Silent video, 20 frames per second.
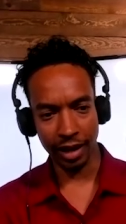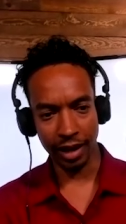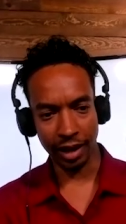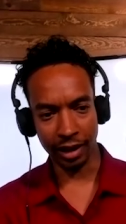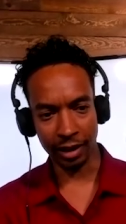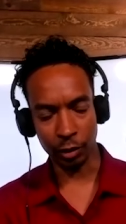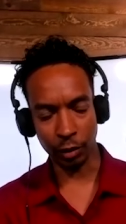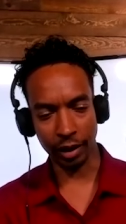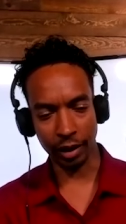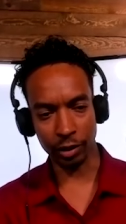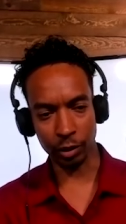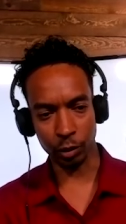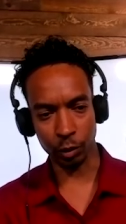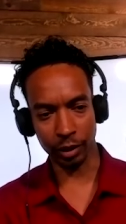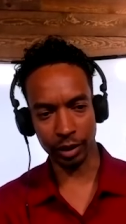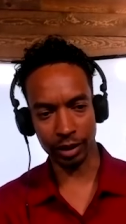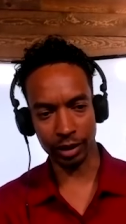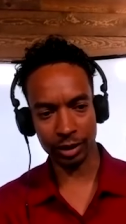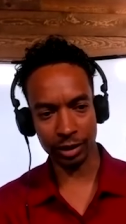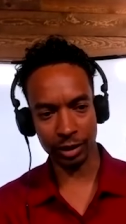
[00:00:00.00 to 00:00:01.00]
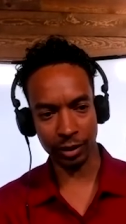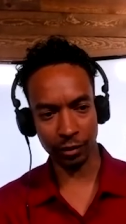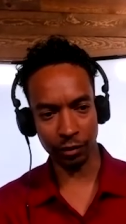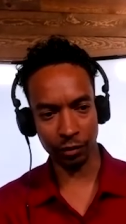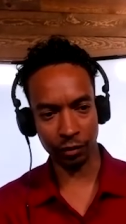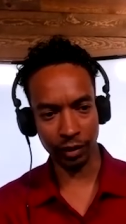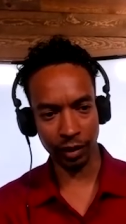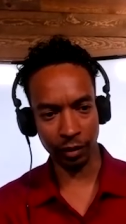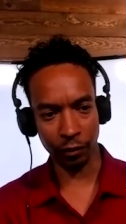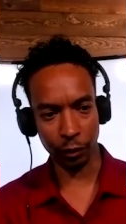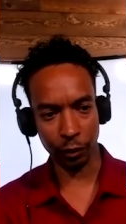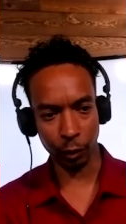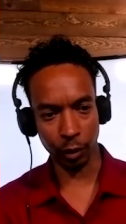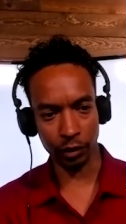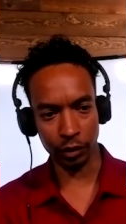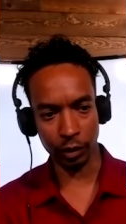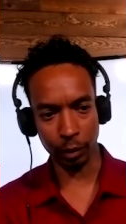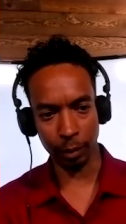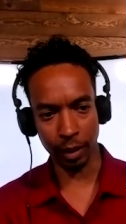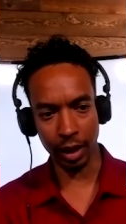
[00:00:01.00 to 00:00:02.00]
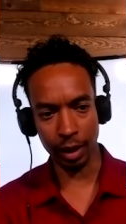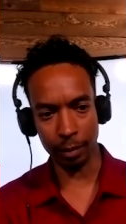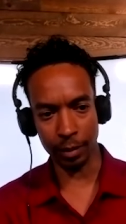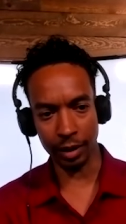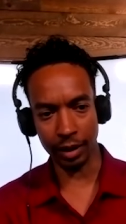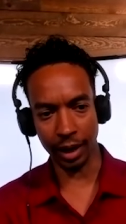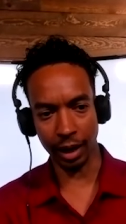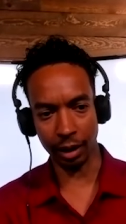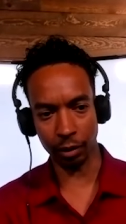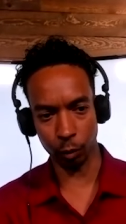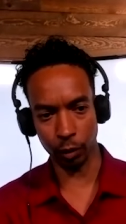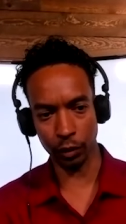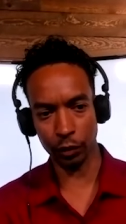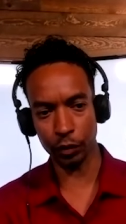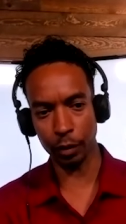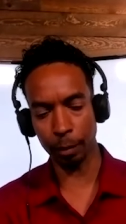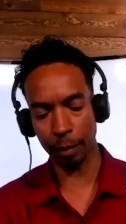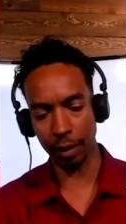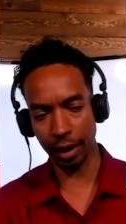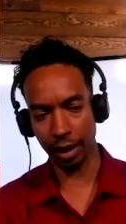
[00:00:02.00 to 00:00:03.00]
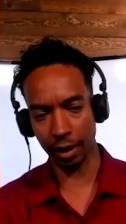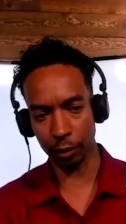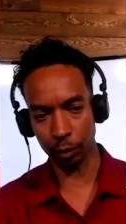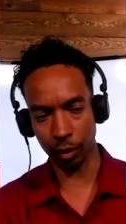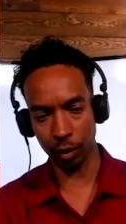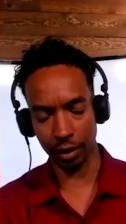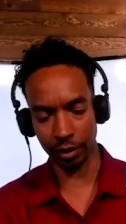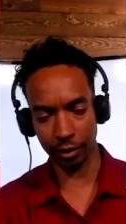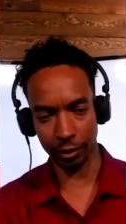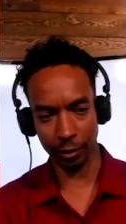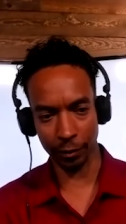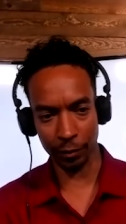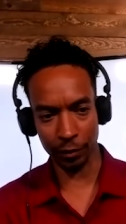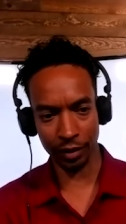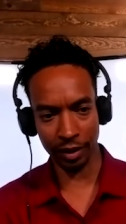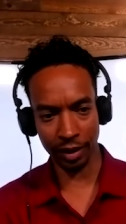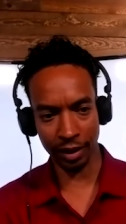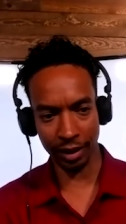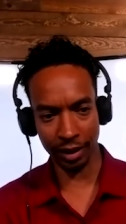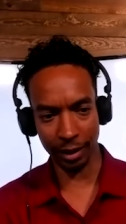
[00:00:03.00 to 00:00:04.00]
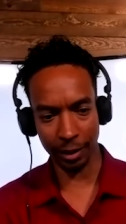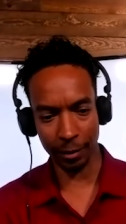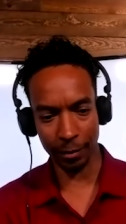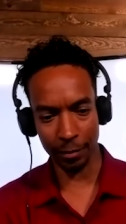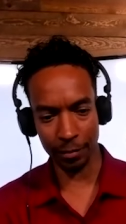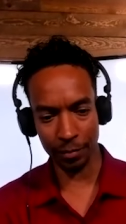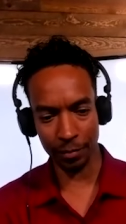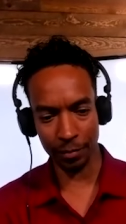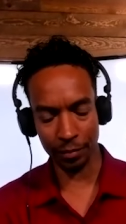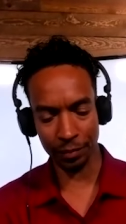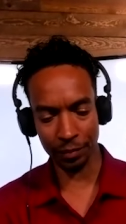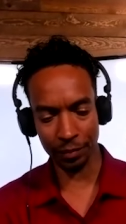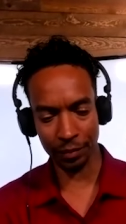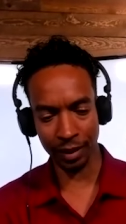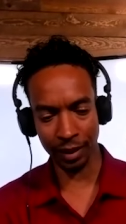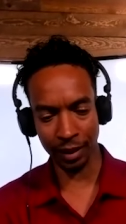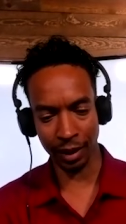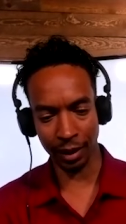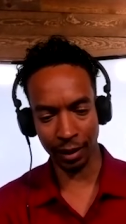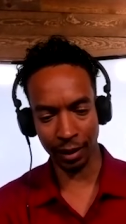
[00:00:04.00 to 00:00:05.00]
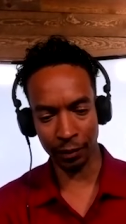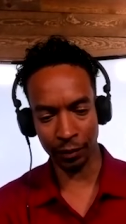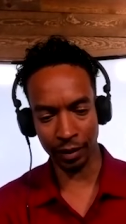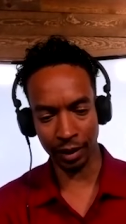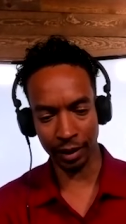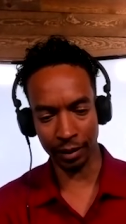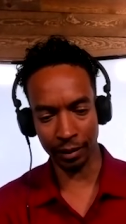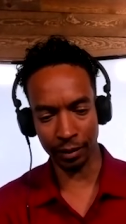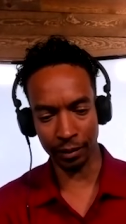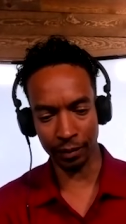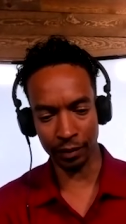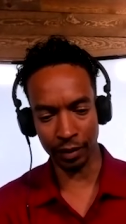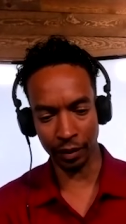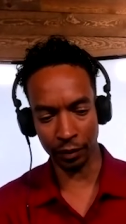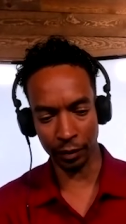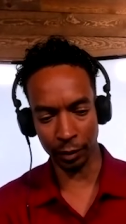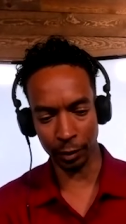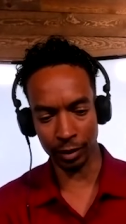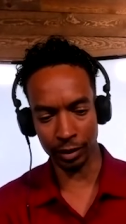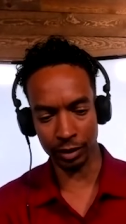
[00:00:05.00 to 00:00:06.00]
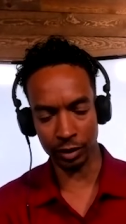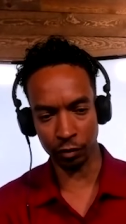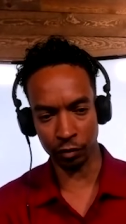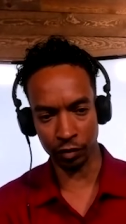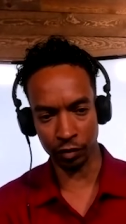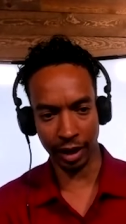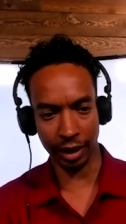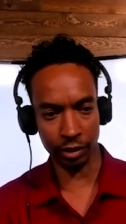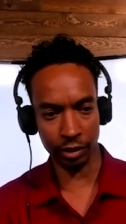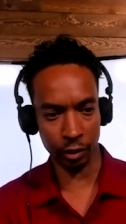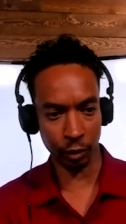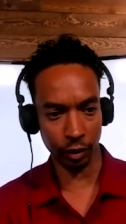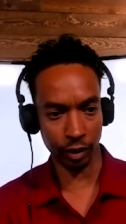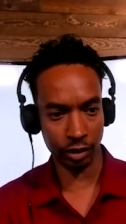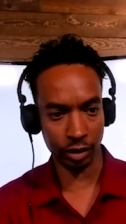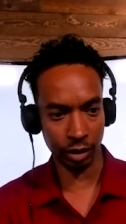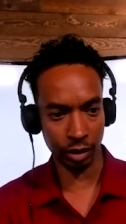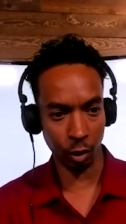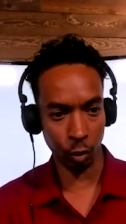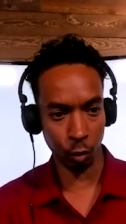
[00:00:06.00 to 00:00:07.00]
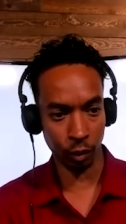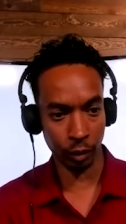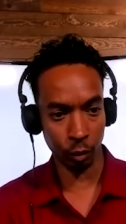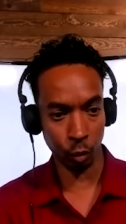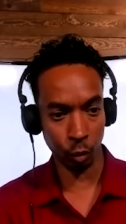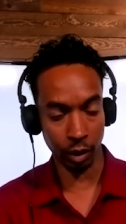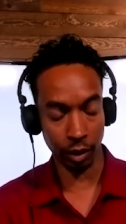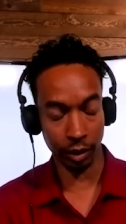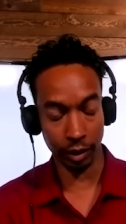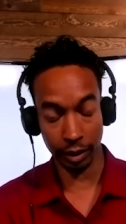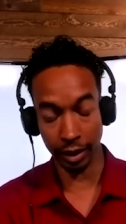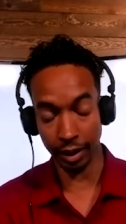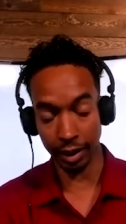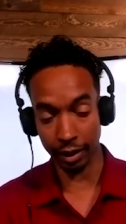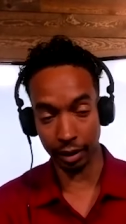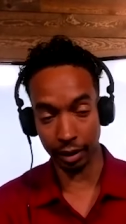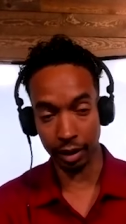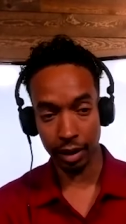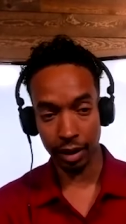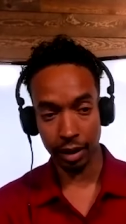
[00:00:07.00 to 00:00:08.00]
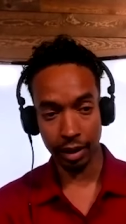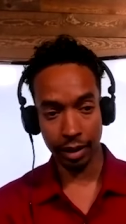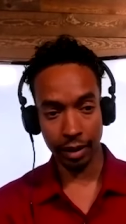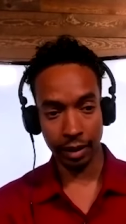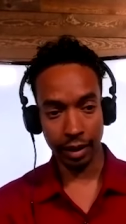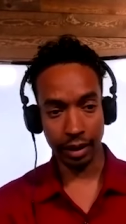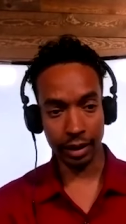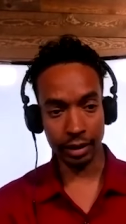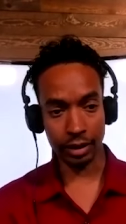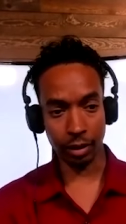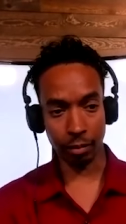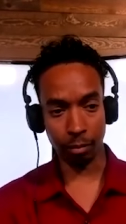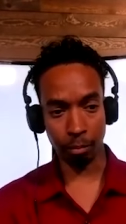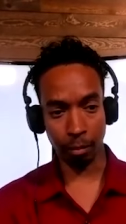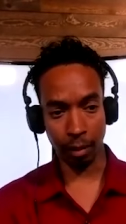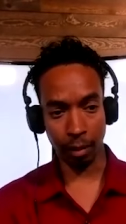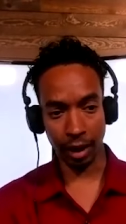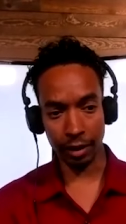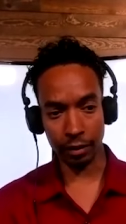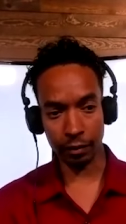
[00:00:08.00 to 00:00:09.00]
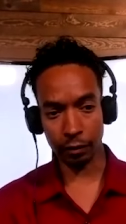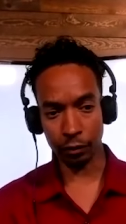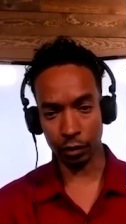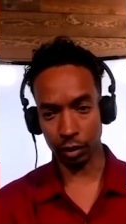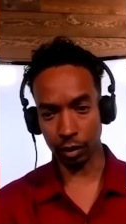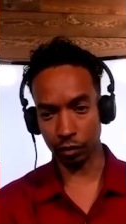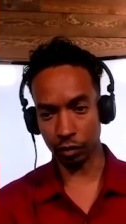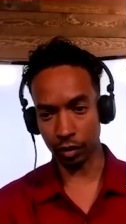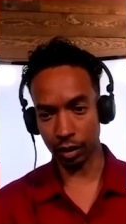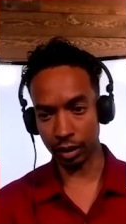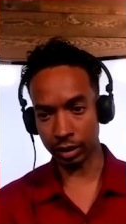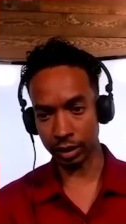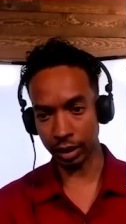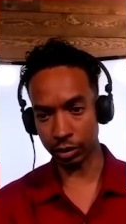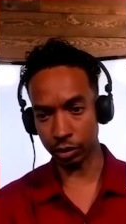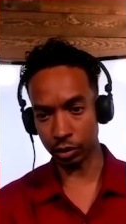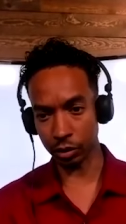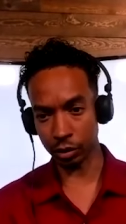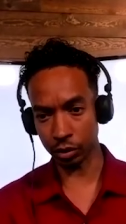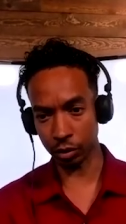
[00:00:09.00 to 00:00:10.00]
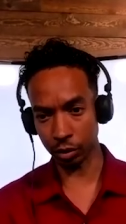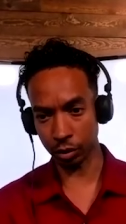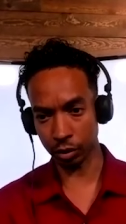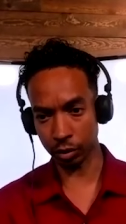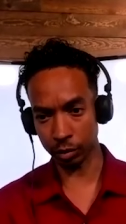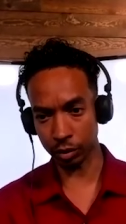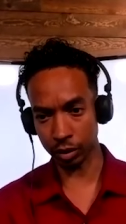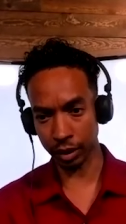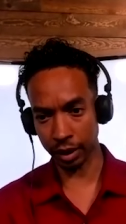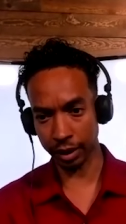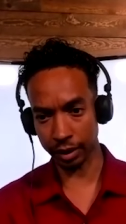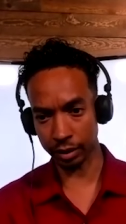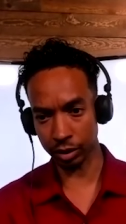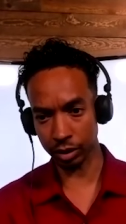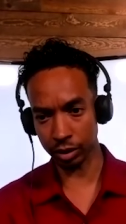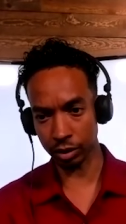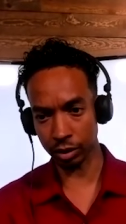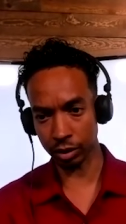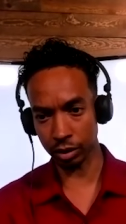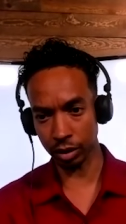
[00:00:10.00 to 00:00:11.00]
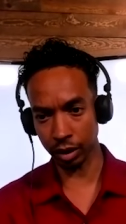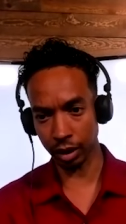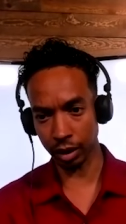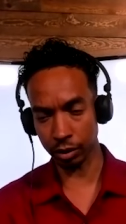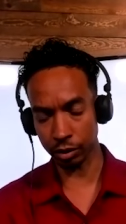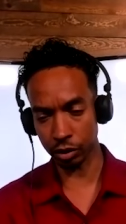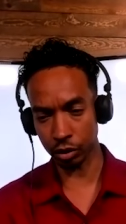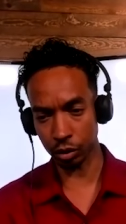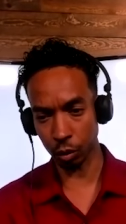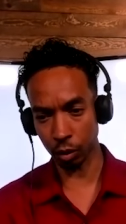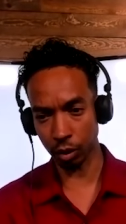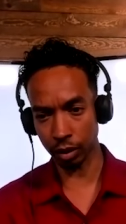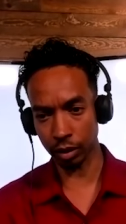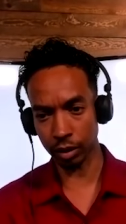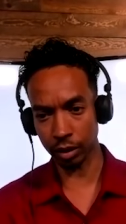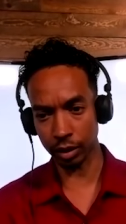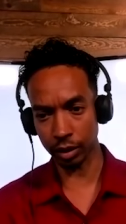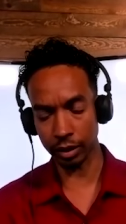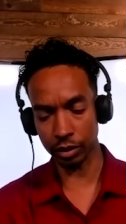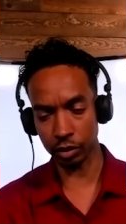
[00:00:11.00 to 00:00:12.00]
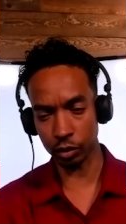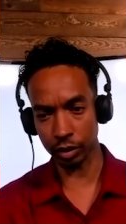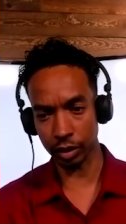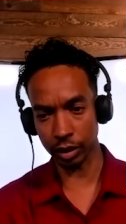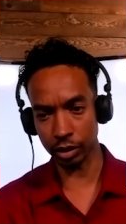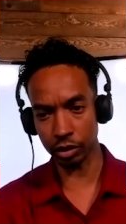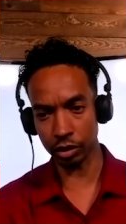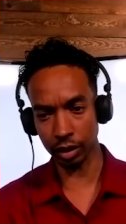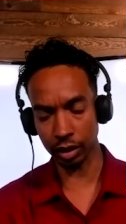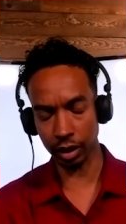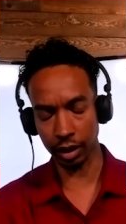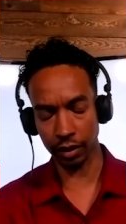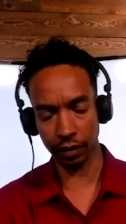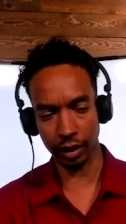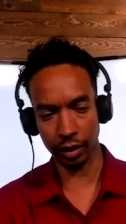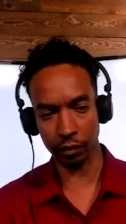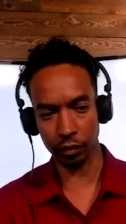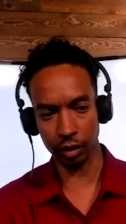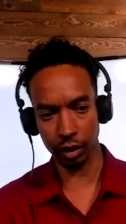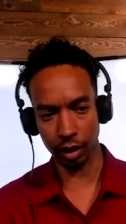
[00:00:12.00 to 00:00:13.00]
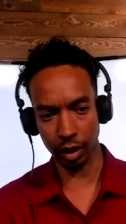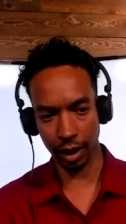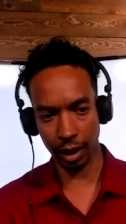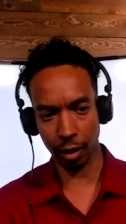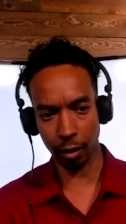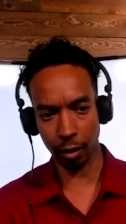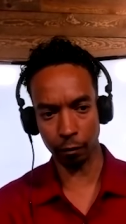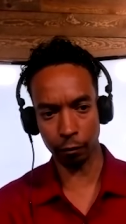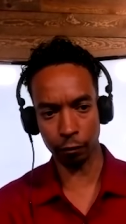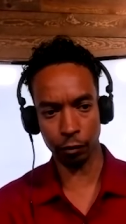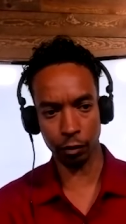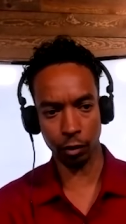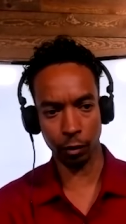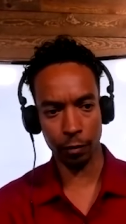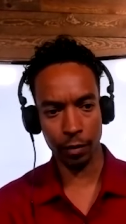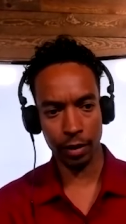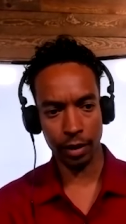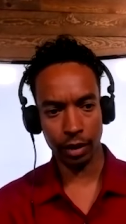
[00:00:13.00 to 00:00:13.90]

a greater risk of, of throwing the baby out with the bathwater um, uh, than than there is of not doing so when one again isn't mindful of the essential circumstances uh, historically and traditionally that have allowed for